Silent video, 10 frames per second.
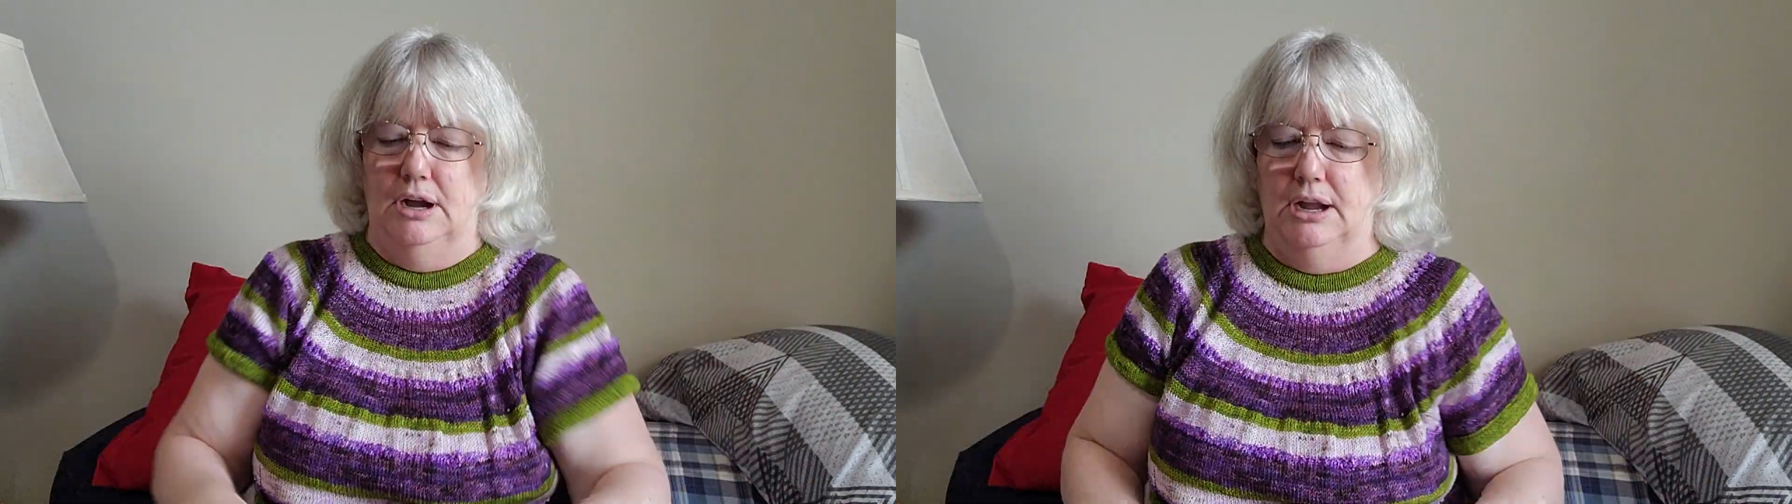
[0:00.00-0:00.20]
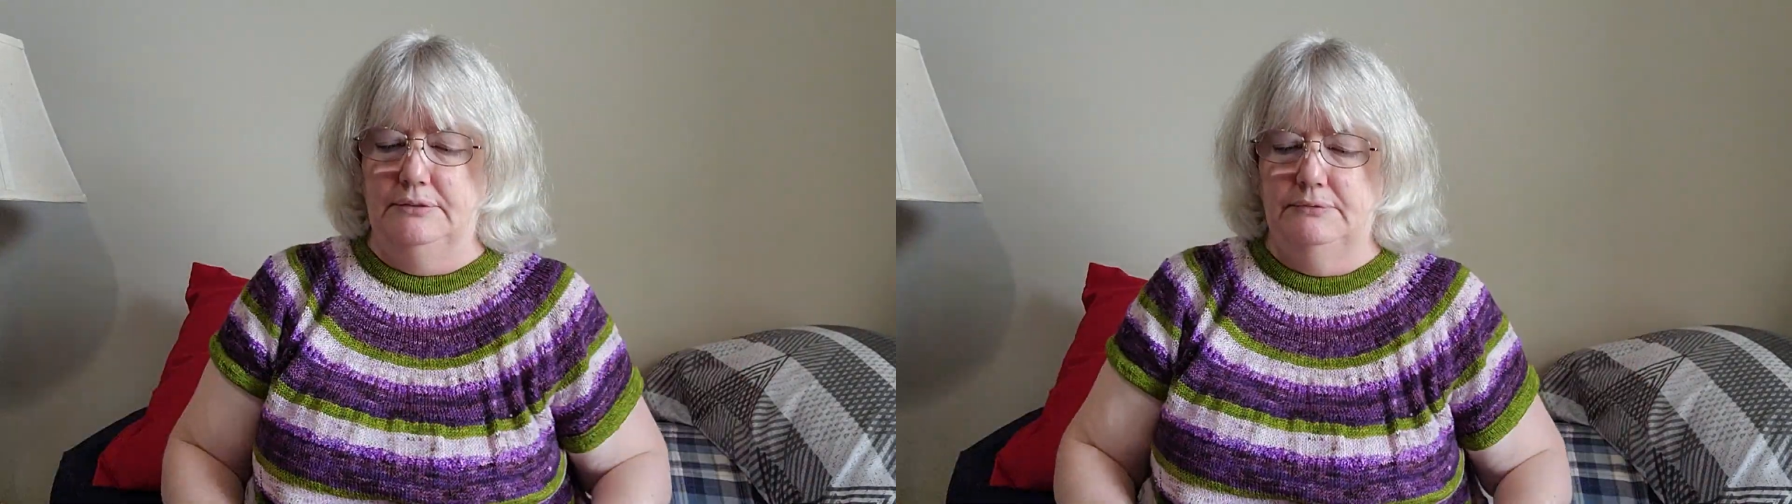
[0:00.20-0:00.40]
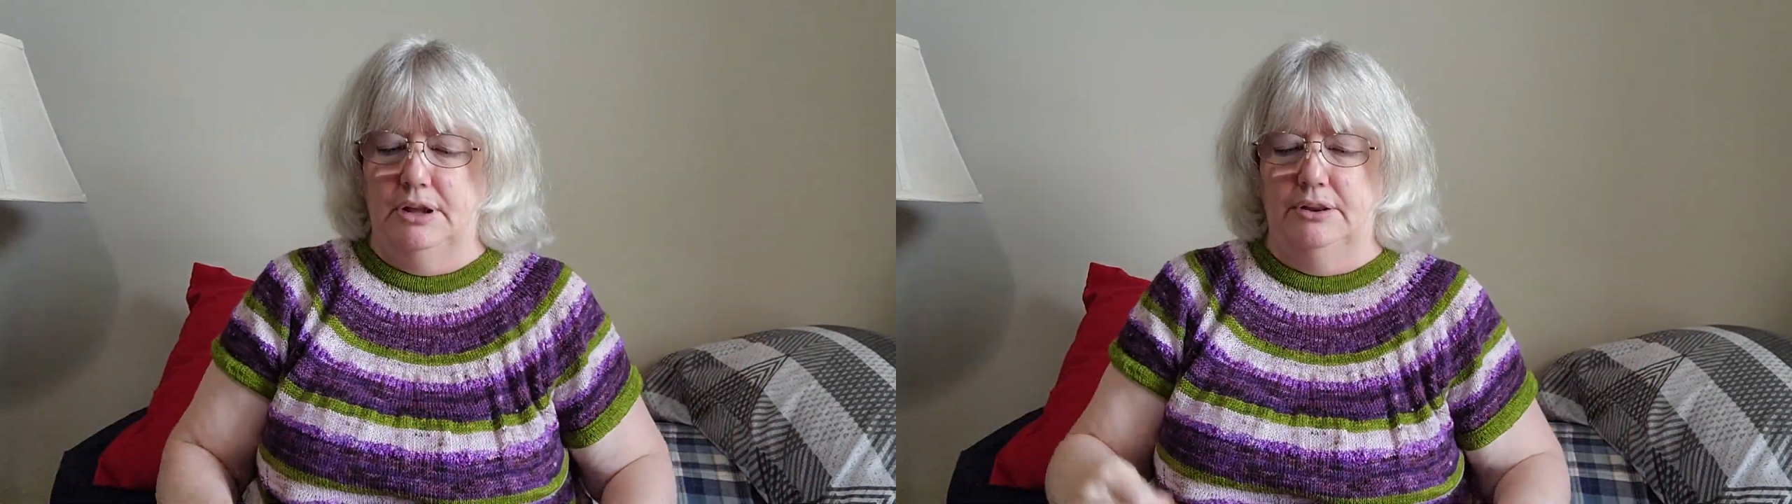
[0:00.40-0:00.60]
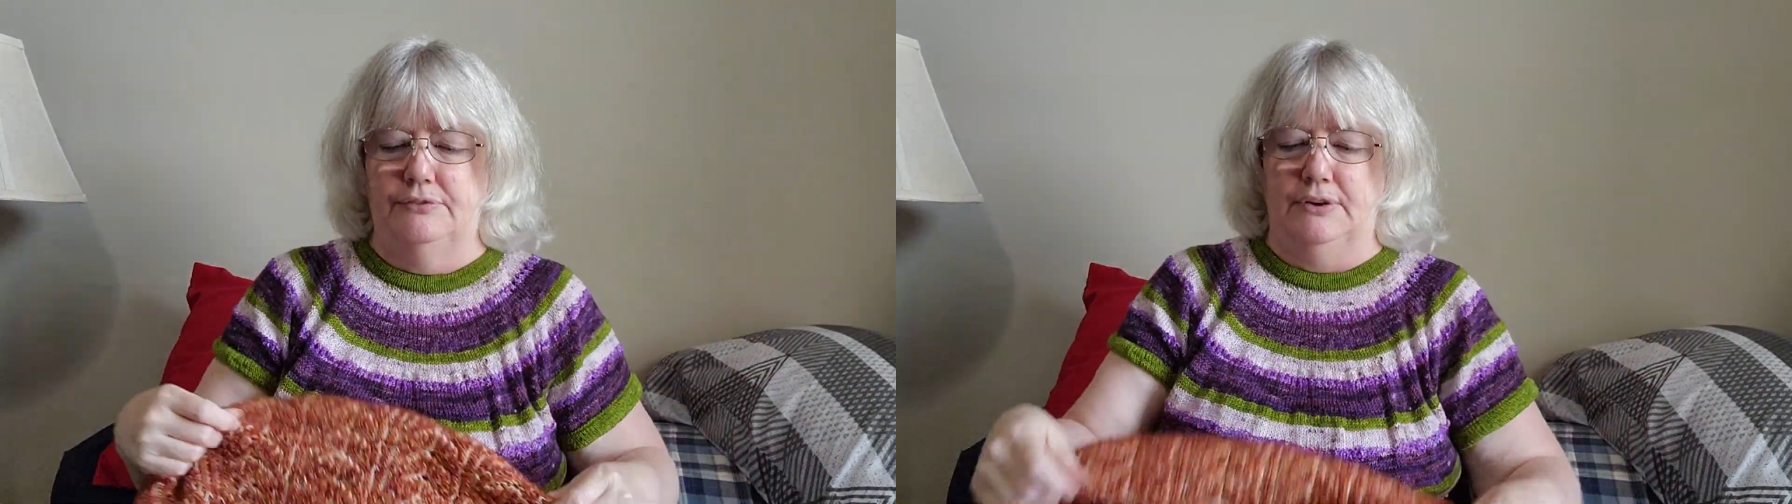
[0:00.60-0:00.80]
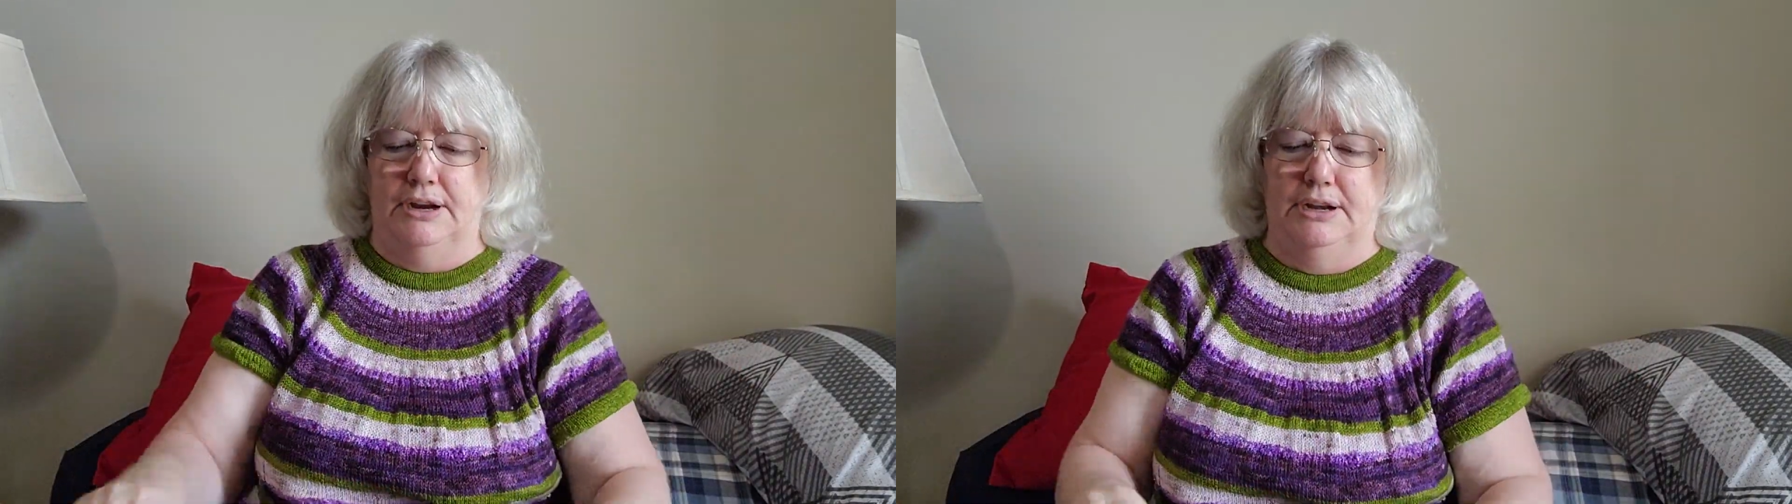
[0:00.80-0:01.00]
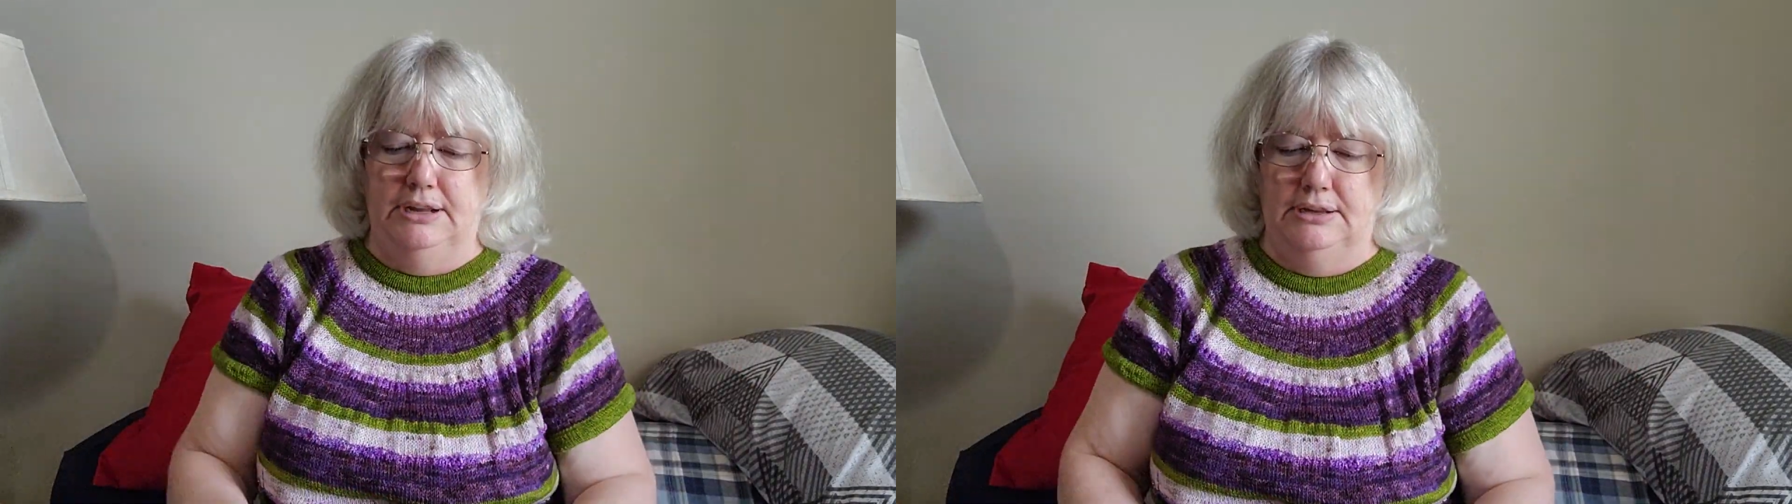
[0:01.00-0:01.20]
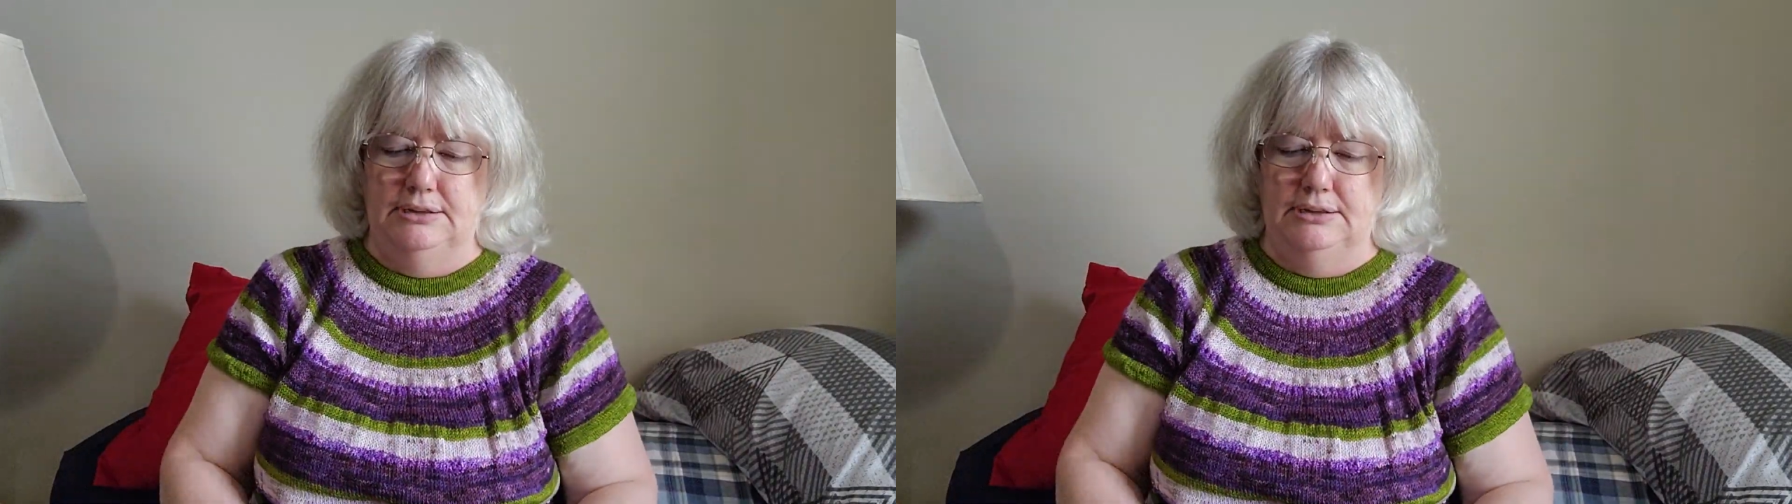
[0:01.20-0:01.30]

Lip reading: I modified it